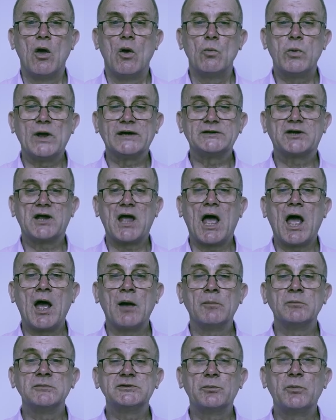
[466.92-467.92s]
which
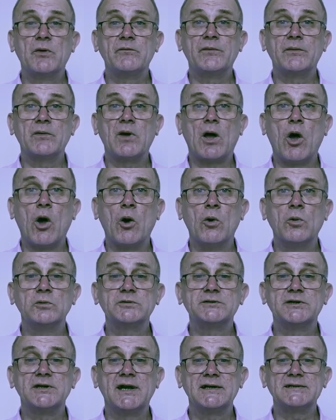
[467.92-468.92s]
comes with
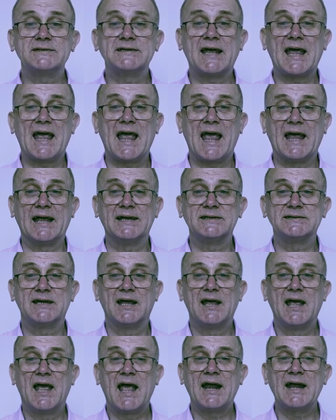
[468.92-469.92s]
alternate heads
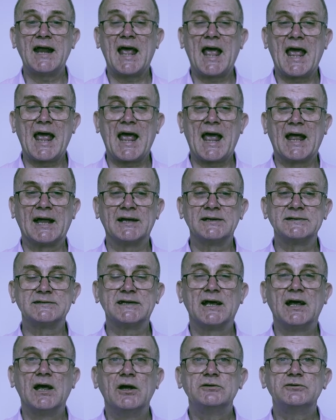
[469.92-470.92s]
and hands
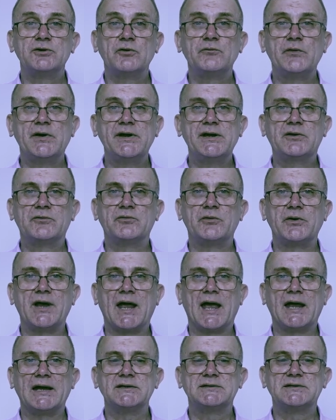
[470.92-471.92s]
to
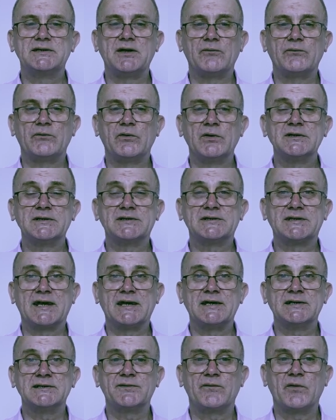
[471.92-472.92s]
recreate different
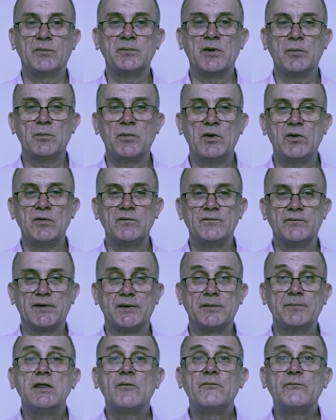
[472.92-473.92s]
scenes from the
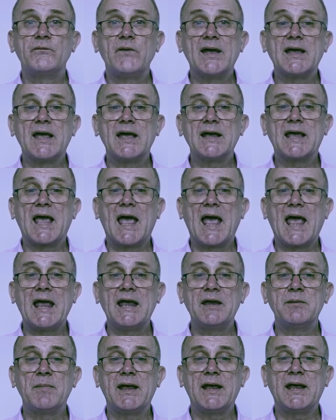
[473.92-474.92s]
movie. The figure
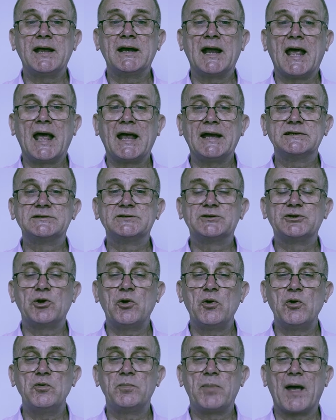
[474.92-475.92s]
came in a
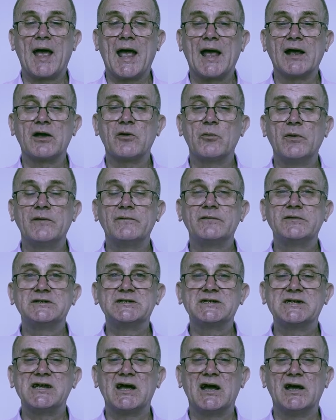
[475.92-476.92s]
2-pack with
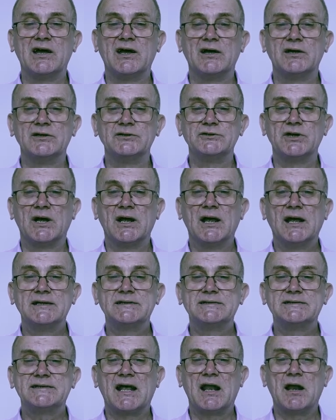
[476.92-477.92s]
Scourge,
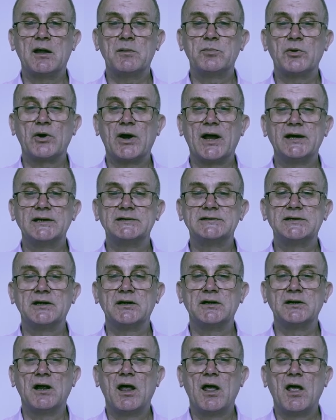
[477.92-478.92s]

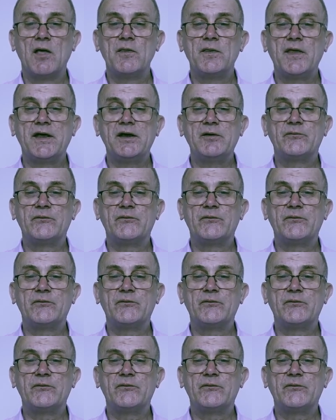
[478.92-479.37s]
celebrating the